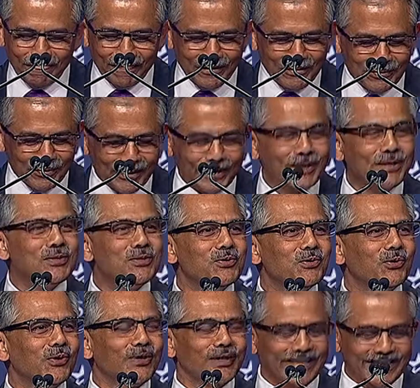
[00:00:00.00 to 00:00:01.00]
You can
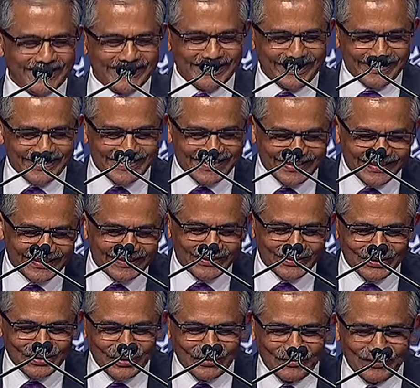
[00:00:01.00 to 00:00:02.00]
enjoy the sunset
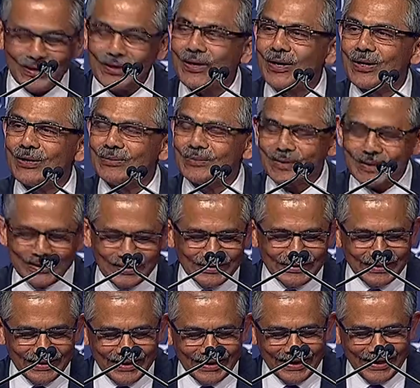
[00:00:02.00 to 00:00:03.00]
over the harbor
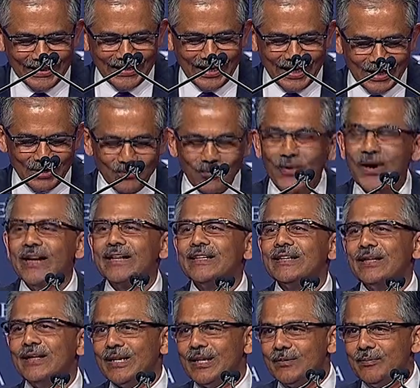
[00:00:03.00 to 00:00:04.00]
and unwind a
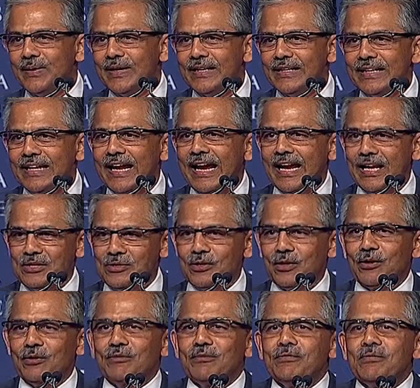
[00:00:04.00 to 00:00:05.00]
little bit and
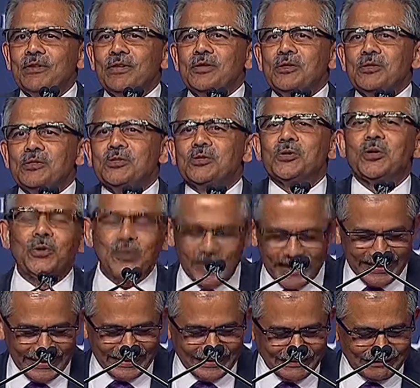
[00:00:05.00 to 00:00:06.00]
sort of soak
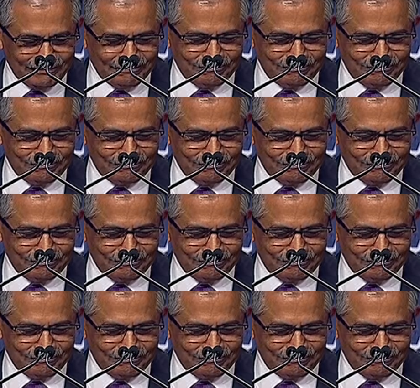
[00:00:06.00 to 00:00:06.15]
it in